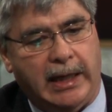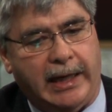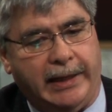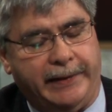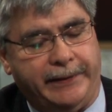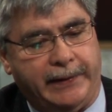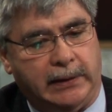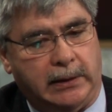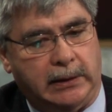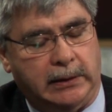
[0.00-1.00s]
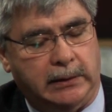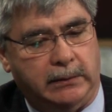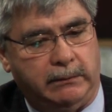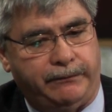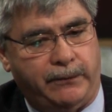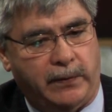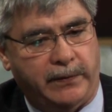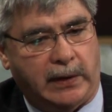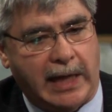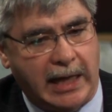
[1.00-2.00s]
And for
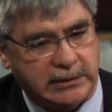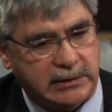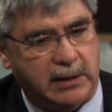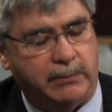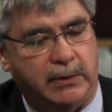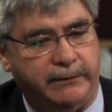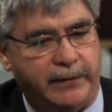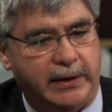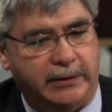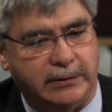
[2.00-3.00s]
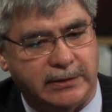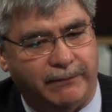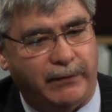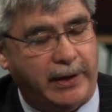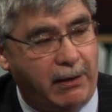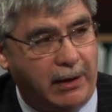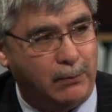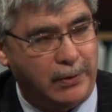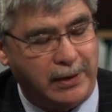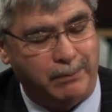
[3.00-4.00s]
the last number of years, some very
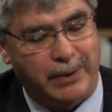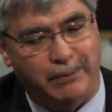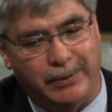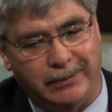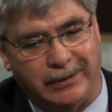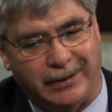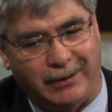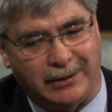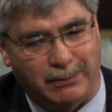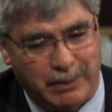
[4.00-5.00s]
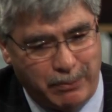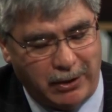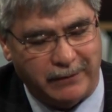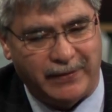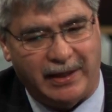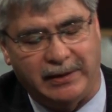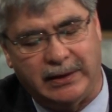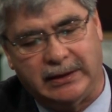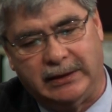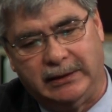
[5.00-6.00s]
hardworking people, and I got to be part of that
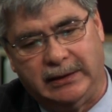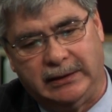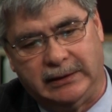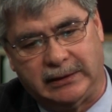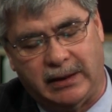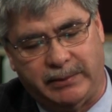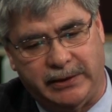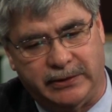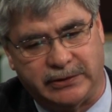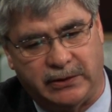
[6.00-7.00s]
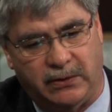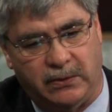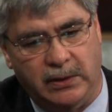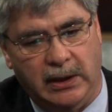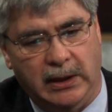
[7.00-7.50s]
a couple of years ago,